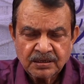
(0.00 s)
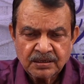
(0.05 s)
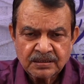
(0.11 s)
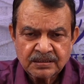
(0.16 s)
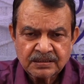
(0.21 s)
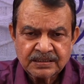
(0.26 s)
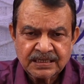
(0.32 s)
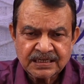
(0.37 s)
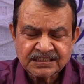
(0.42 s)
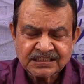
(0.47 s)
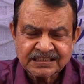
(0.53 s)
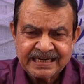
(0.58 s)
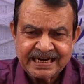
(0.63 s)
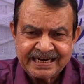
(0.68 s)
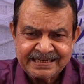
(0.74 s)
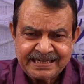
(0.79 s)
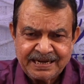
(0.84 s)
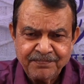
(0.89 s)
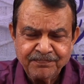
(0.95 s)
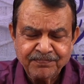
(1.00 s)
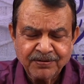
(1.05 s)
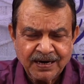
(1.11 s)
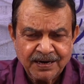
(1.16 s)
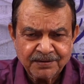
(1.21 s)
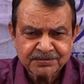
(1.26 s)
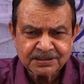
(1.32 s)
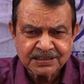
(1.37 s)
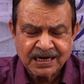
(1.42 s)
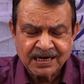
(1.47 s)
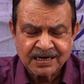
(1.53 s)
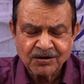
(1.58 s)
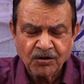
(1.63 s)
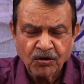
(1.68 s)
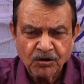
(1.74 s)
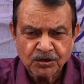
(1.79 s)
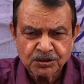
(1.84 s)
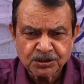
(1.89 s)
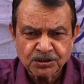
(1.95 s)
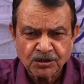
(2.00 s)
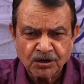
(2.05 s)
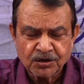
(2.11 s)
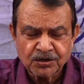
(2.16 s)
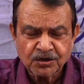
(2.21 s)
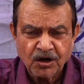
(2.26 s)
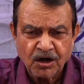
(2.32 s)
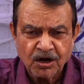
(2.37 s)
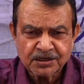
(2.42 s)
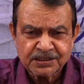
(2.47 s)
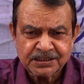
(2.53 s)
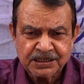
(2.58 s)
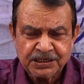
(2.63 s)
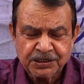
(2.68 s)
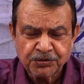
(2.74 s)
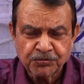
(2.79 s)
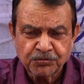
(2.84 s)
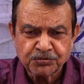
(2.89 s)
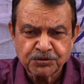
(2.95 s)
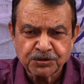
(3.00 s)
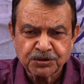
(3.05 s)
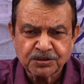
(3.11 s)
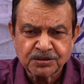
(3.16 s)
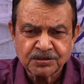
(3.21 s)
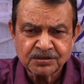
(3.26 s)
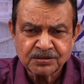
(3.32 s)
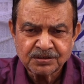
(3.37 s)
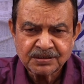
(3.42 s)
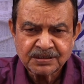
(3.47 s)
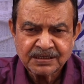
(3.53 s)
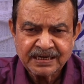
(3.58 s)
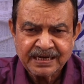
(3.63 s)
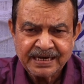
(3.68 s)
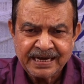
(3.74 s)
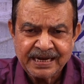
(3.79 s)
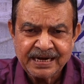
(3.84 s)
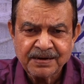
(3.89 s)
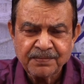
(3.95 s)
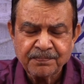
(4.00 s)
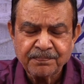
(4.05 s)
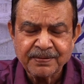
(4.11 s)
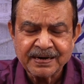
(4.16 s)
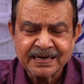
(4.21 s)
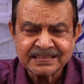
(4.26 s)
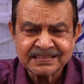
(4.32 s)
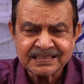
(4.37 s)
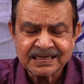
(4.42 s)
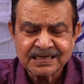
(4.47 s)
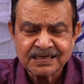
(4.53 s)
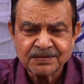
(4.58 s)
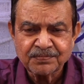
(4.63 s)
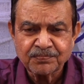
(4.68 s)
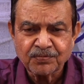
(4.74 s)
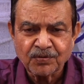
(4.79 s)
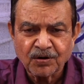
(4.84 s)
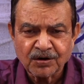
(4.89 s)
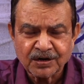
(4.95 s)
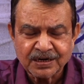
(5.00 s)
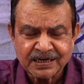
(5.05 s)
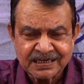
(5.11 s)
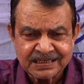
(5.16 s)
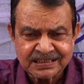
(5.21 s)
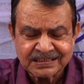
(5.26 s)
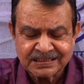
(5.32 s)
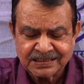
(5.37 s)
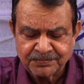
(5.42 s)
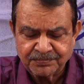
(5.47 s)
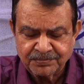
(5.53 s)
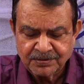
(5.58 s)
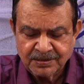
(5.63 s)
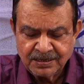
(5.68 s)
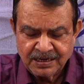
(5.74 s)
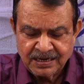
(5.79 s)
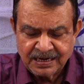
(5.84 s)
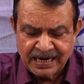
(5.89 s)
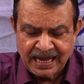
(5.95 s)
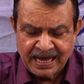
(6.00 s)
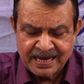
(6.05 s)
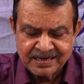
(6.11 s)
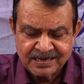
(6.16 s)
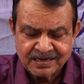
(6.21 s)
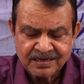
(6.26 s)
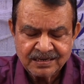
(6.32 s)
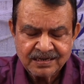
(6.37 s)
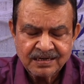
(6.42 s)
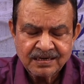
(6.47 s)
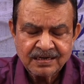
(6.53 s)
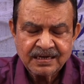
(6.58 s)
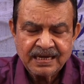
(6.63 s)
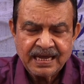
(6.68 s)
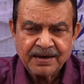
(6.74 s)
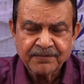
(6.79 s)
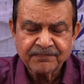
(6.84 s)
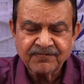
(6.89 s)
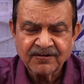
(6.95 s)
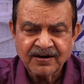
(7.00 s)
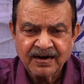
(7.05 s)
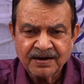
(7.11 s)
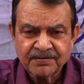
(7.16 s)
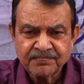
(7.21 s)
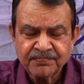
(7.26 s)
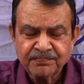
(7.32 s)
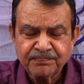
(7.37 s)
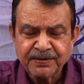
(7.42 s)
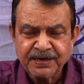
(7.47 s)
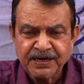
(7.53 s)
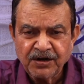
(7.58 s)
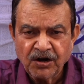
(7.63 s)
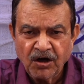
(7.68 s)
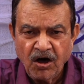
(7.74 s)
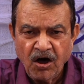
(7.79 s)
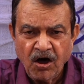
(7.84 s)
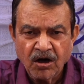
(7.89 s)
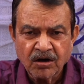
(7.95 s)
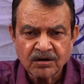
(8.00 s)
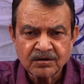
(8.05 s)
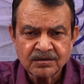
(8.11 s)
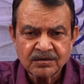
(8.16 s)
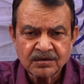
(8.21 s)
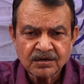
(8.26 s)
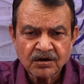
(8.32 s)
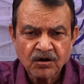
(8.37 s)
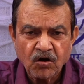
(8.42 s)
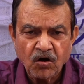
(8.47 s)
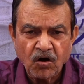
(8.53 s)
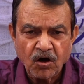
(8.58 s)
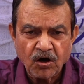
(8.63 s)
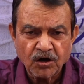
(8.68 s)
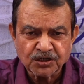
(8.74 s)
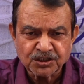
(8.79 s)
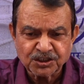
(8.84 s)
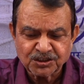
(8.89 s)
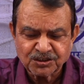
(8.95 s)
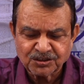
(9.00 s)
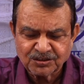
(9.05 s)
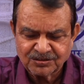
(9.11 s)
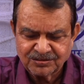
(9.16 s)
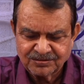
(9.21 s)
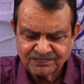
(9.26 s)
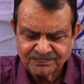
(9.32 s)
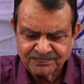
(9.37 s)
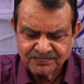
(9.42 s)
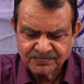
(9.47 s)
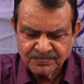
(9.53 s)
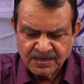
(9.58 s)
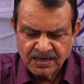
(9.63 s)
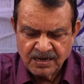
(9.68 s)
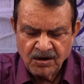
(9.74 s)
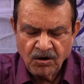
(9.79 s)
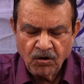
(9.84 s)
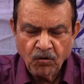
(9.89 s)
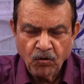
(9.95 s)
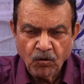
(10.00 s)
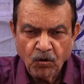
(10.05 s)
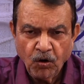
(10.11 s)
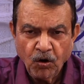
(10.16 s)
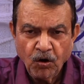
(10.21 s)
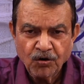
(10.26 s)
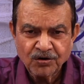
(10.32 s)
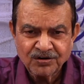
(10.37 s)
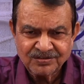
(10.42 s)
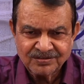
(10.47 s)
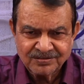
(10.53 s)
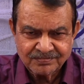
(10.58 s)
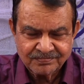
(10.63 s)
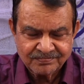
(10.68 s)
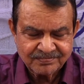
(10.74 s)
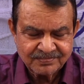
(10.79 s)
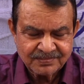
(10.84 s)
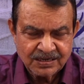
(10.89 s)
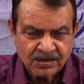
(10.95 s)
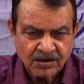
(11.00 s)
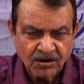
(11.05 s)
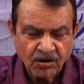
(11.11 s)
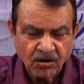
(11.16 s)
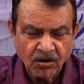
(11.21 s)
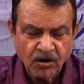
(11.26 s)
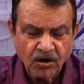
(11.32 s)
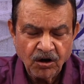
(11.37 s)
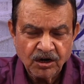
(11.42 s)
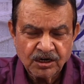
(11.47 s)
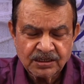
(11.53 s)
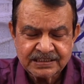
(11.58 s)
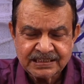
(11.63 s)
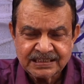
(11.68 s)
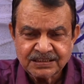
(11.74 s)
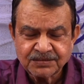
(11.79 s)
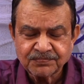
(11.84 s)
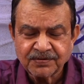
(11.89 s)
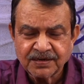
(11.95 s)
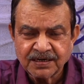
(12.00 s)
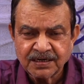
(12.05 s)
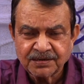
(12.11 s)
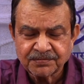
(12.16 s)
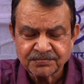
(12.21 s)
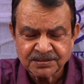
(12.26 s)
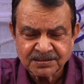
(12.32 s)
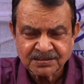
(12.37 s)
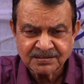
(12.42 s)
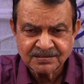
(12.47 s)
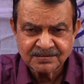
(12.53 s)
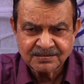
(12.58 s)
the stative verbs are also not used in present progressive, like a verb belong, cost, own. All these verbs,